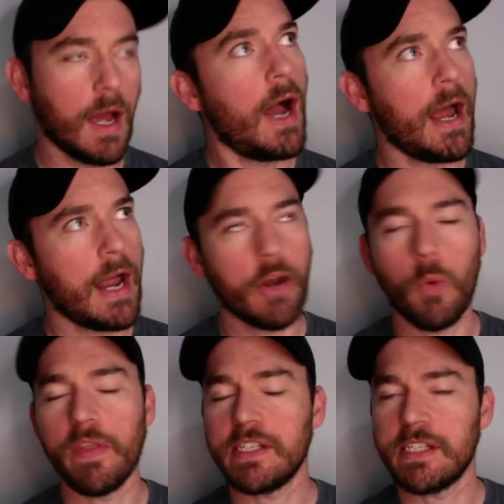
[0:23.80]
I
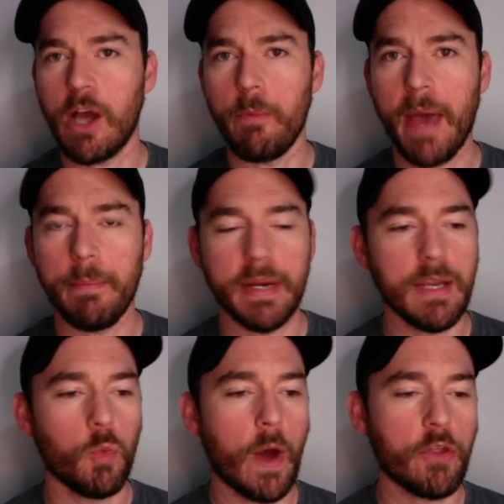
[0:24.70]
don't want this to sound bad,
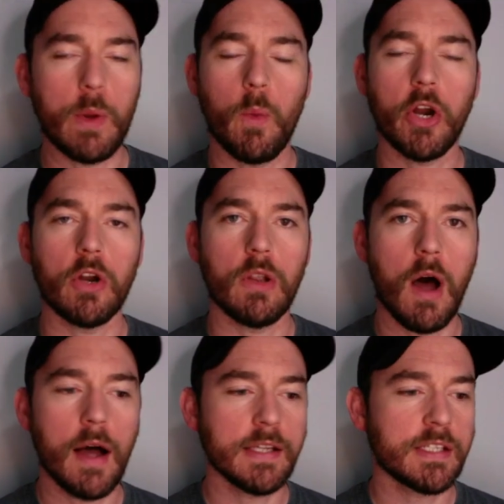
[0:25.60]
but whether we won or
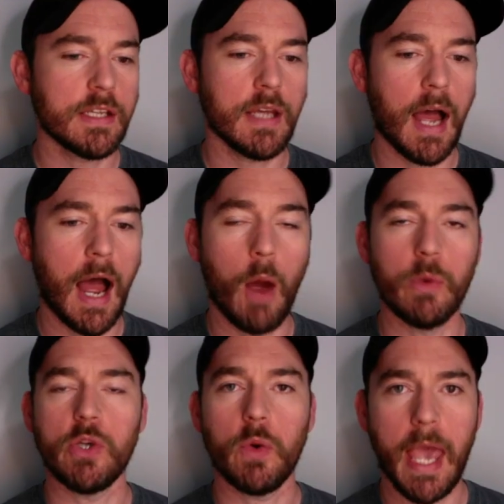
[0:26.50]
lost, I
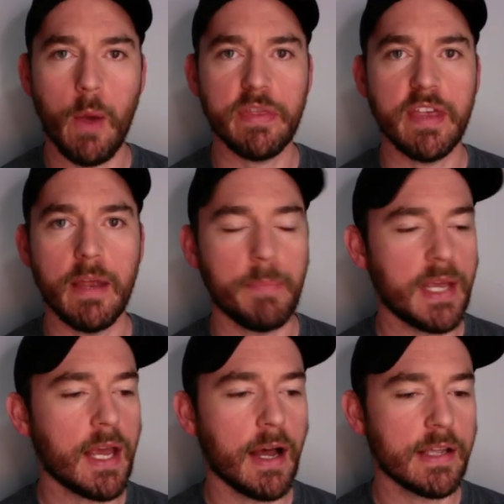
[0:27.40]
was okay with it
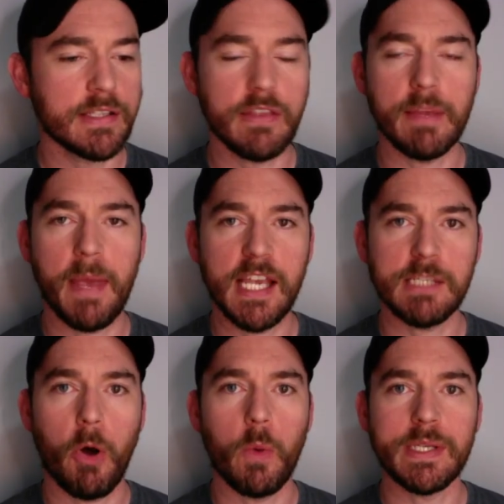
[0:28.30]
because the
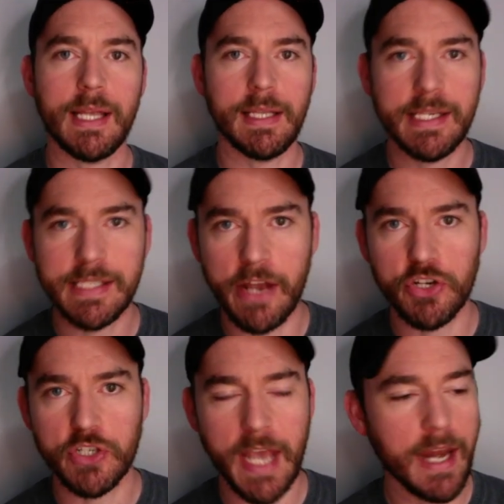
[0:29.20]
baseball was at least
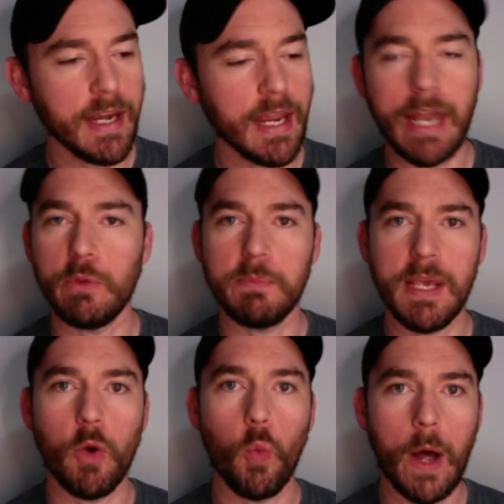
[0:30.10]
entertaining and it was
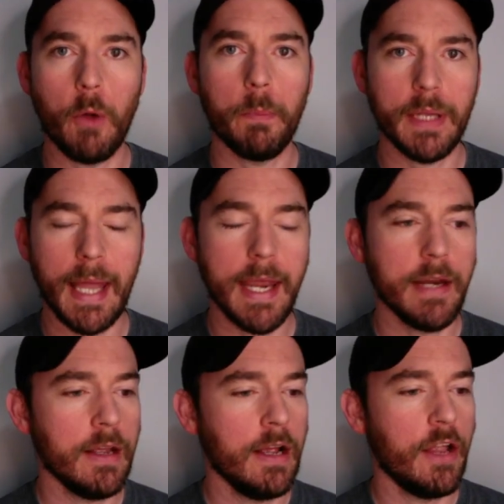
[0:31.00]
being well
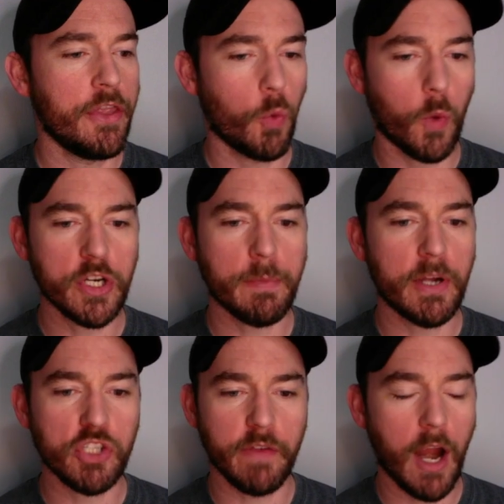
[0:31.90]
played. There weren't a
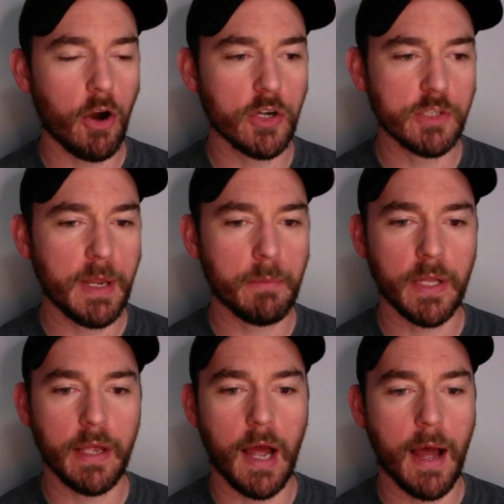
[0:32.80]
bunch of errors being
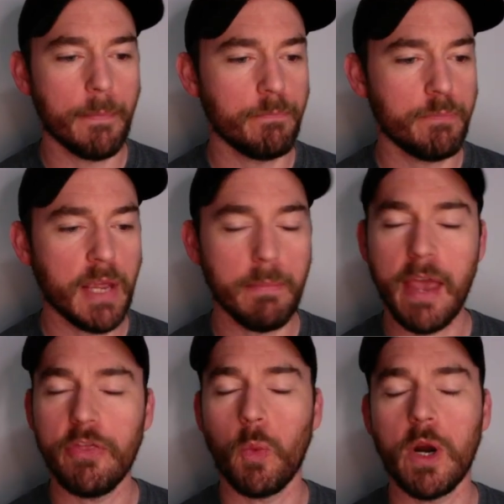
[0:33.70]

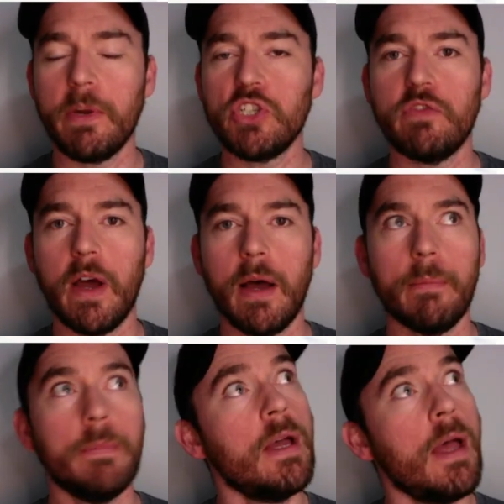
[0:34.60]
made. There weren't a bunch
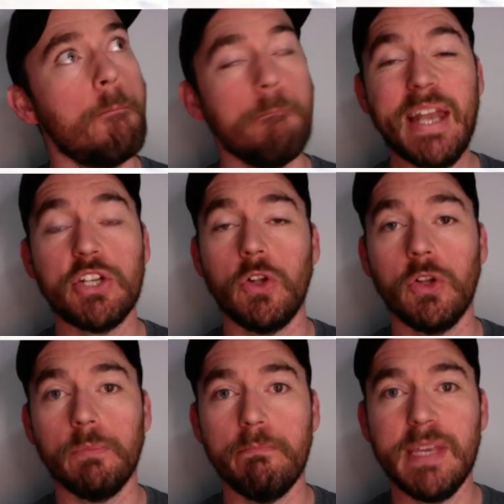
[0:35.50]
of
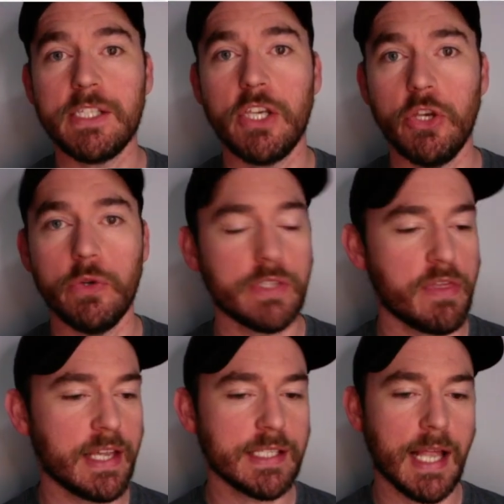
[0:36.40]
mental miscues and
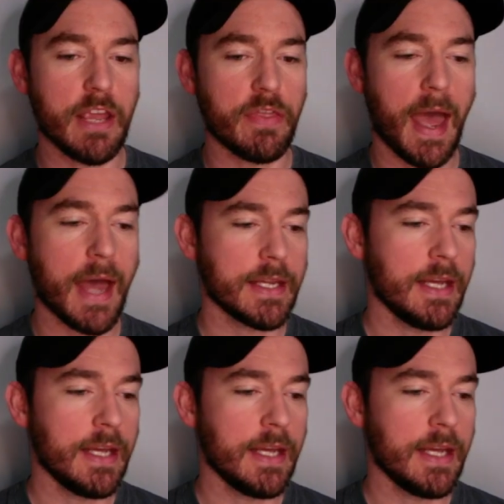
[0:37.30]
things like that.